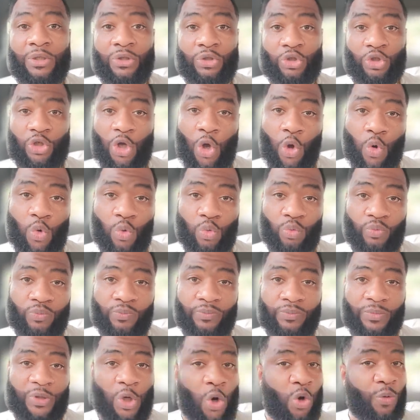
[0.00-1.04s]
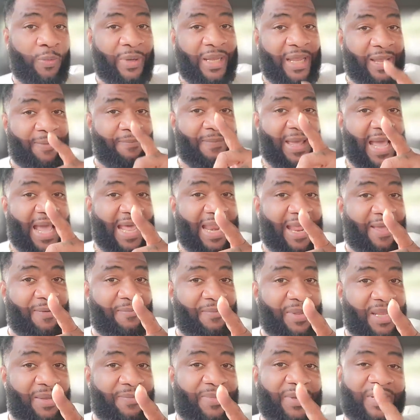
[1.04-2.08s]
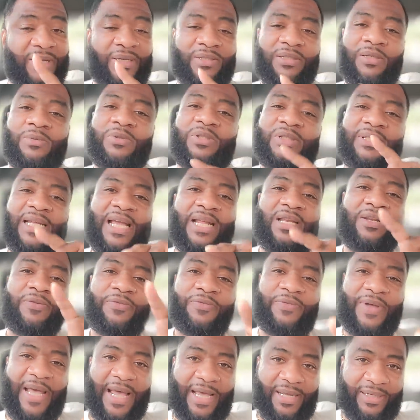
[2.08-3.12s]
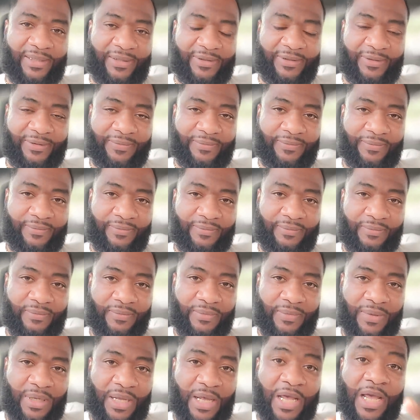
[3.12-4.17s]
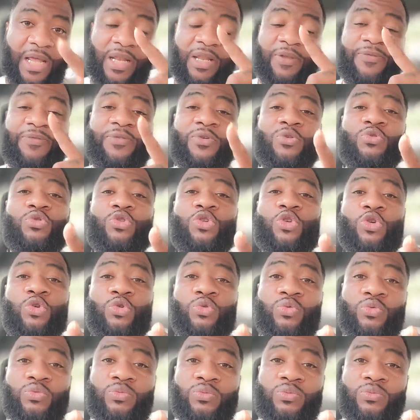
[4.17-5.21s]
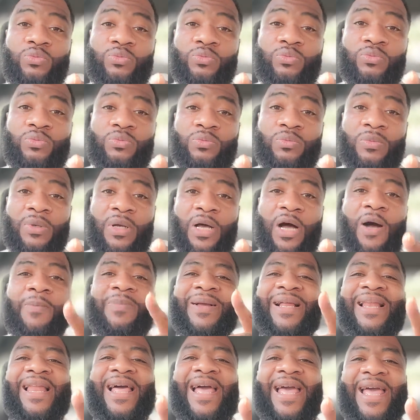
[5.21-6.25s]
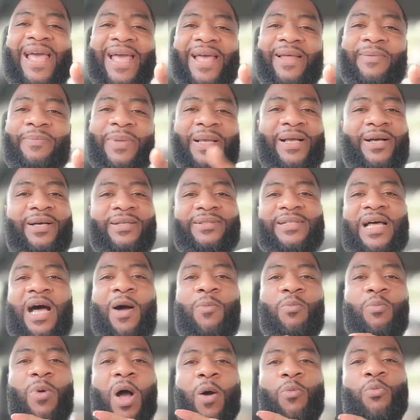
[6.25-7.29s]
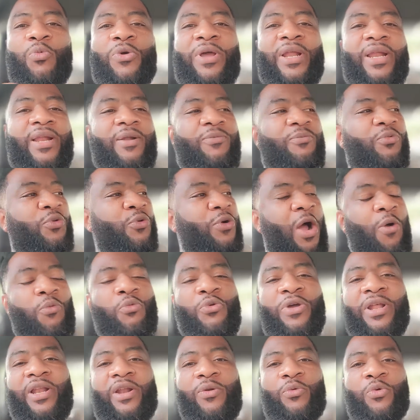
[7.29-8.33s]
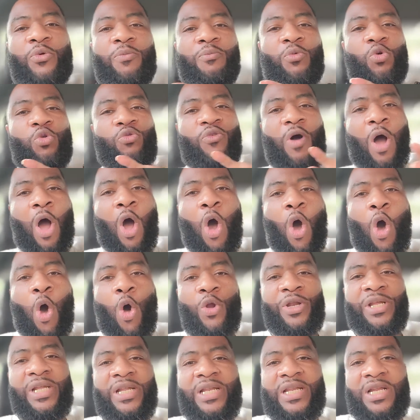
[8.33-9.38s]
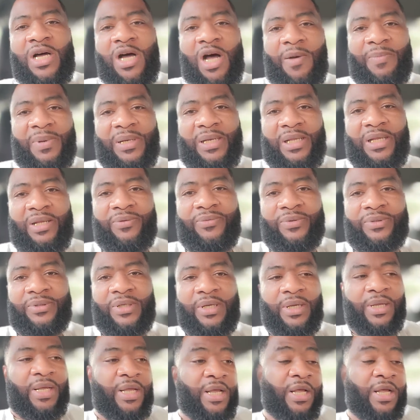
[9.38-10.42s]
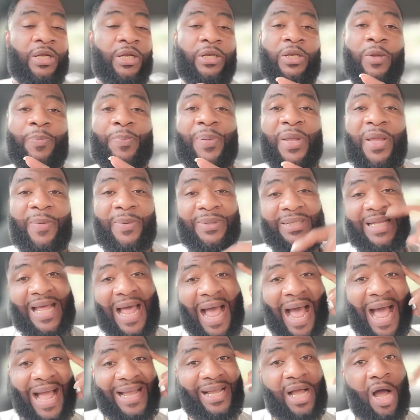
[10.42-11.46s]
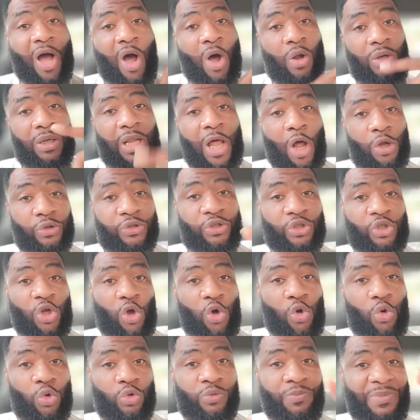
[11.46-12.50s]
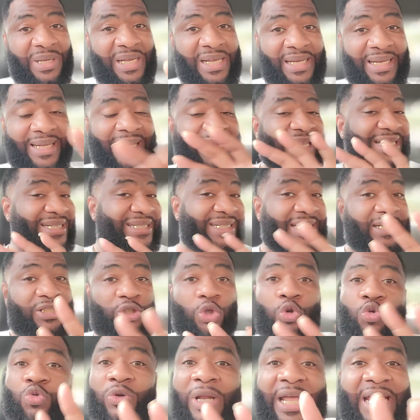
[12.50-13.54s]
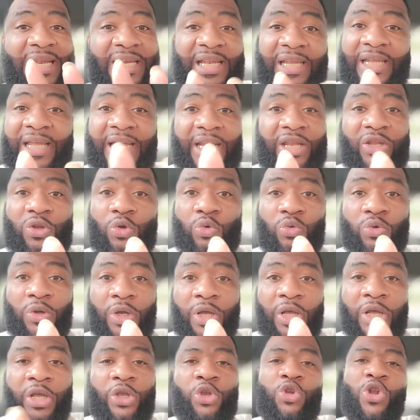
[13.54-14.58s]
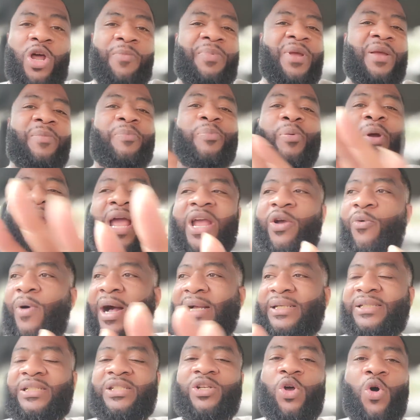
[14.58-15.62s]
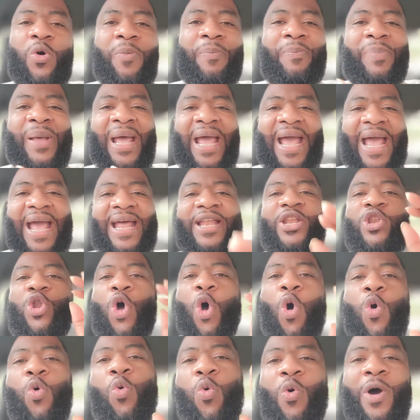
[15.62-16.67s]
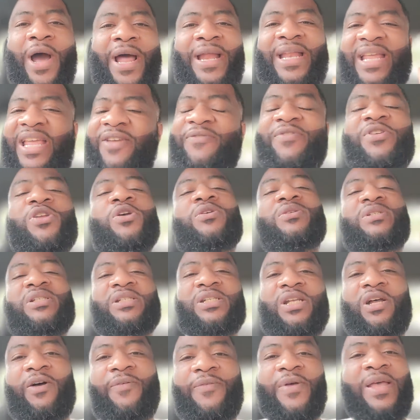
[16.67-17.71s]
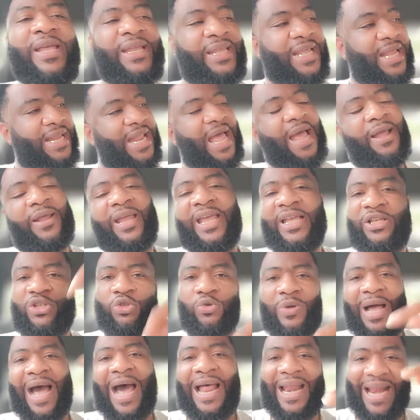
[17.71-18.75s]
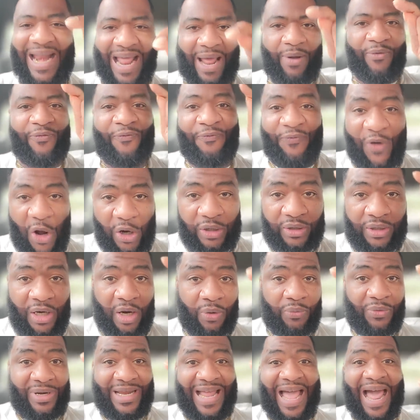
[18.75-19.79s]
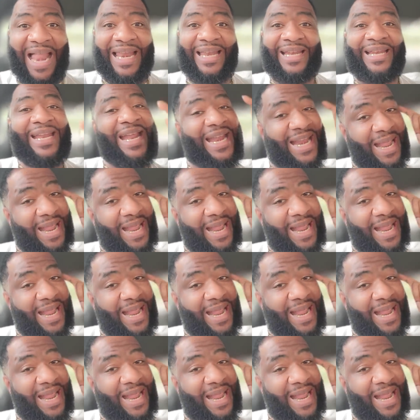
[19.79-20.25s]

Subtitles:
So, don't get mad at me because I'm stating the facts. And if you do, I'm glad because I'm ready to remove all these non-believers. The people that I call lost souls, meaning it's just too late to get to you. You have been brainwashed so bad, no one, even yourself, cannot get you out of that fucked up reality